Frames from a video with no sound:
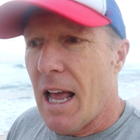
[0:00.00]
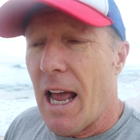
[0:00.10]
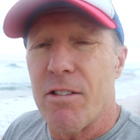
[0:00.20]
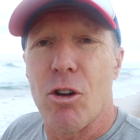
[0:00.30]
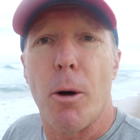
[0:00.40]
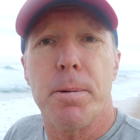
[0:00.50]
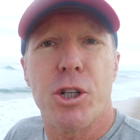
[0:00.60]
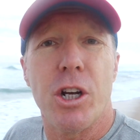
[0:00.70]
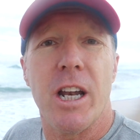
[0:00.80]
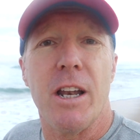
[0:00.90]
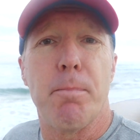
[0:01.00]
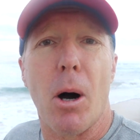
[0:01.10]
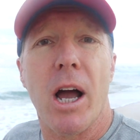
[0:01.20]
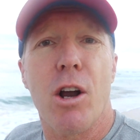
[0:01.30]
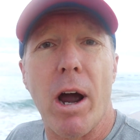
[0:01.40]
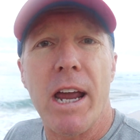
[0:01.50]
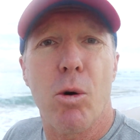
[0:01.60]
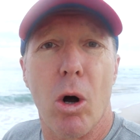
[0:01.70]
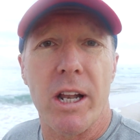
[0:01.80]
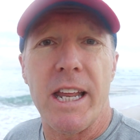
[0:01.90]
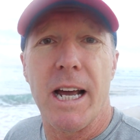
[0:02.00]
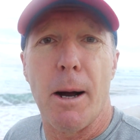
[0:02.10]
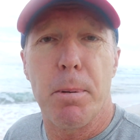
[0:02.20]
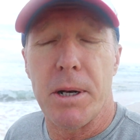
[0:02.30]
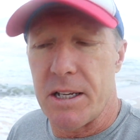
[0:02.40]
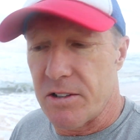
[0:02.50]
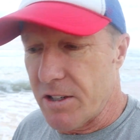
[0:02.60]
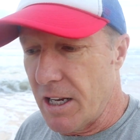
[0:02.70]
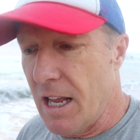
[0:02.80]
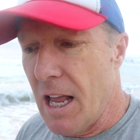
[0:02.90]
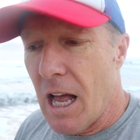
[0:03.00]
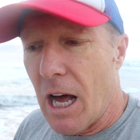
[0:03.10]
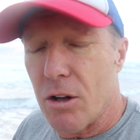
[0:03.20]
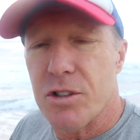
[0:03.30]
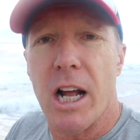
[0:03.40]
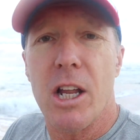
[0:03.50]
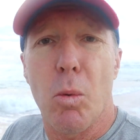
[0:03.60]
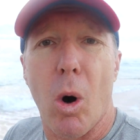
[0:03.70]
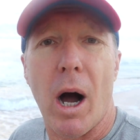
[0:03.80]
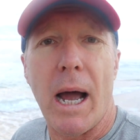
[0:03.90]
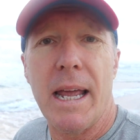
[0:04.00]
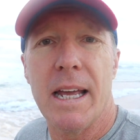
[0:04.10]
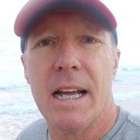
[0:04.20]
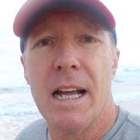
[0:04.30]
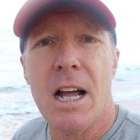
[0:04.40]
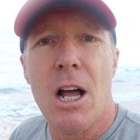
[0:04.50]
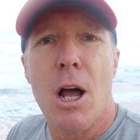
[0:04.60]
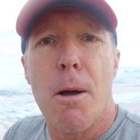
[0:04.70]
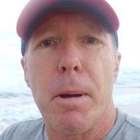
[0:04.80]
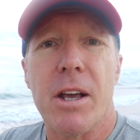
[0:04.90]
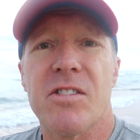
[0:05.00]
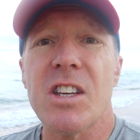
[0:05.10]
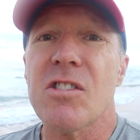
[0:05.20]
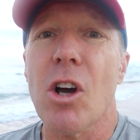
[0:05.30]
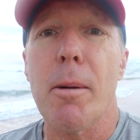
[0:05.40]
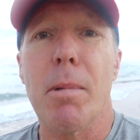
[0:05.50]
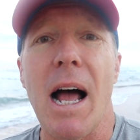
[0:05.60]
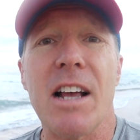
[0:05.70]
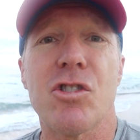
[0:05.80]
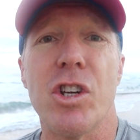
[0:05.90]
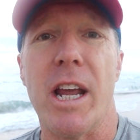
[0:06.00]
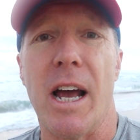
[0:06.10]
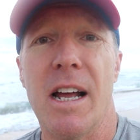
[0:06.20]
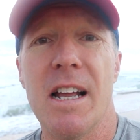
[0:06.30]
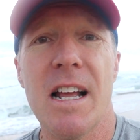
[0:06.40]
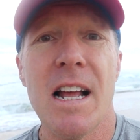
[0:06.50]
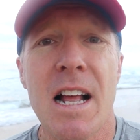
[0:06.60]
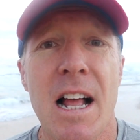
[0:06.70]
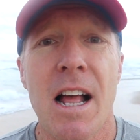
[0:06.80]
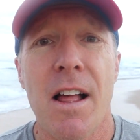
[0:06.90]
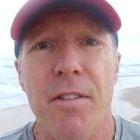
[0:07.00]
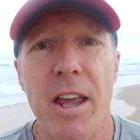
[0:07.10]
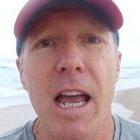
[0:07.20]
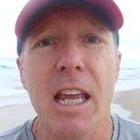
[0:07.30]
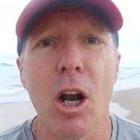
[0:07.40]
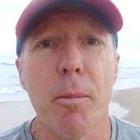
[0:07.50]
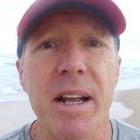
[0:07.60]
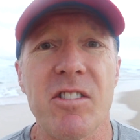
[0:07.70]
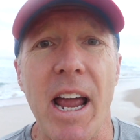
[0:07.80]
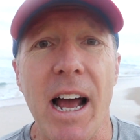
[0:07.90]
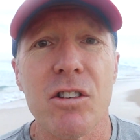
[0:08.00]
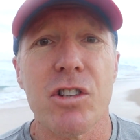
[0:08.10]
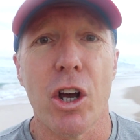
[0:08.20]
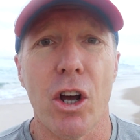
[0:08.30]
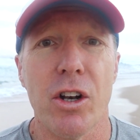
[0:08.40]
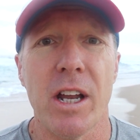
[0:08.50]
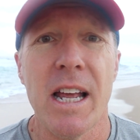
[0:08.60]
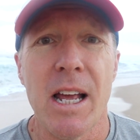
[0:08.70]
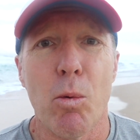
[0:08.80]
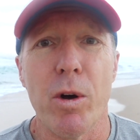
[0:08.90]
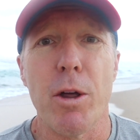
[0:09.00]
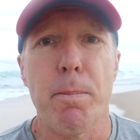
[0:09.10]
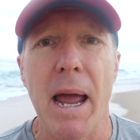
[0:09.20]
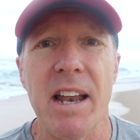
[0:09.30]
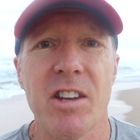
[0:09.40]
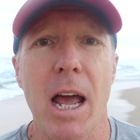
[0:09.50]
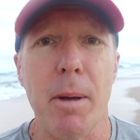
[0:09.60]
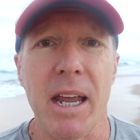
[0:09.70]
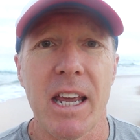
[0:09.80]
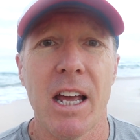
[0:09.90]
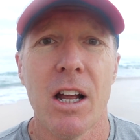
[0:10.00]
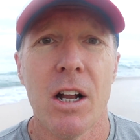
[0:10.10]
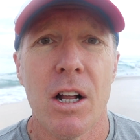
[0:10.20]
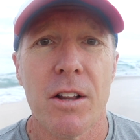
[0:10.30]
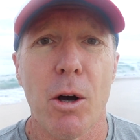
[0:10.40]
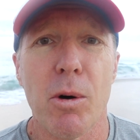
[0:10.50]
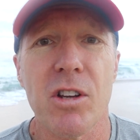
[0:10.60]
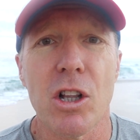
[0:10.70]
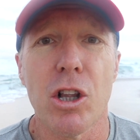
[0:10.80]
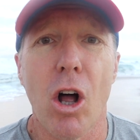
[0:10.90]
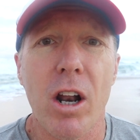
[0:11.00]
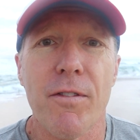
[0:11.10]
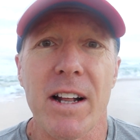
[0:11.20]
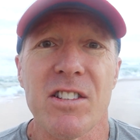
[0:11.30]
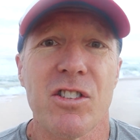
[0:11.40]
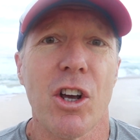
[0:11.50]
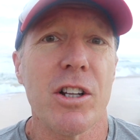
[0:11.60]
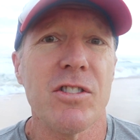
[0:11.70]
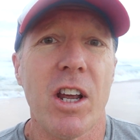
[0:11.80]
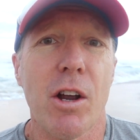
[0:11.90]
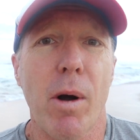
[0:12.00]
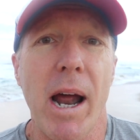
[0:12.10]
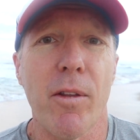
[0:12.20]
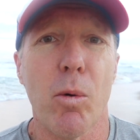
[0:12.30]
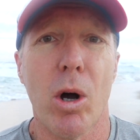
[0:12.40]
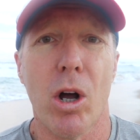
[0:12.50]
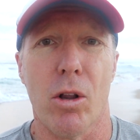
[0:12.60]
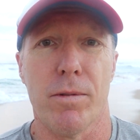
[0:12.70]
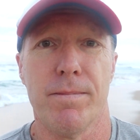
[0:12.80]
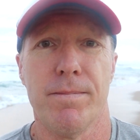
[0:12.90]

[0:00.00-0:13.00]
as an opportunity to buy great quality companies. And I'll tell you why. Because this time last year, the economic downturn with the pandemic, there was a lot of uncertainty around the world.